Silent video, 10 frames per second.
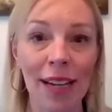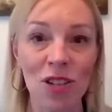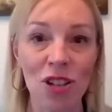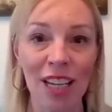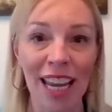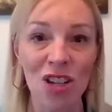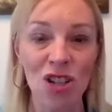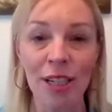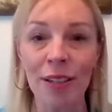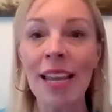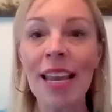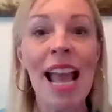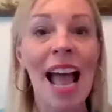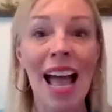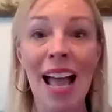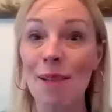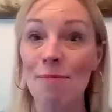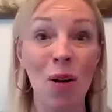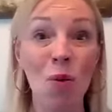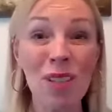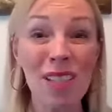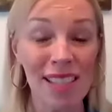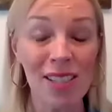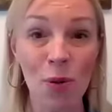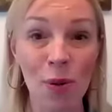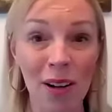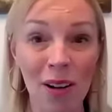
education. My oldest is going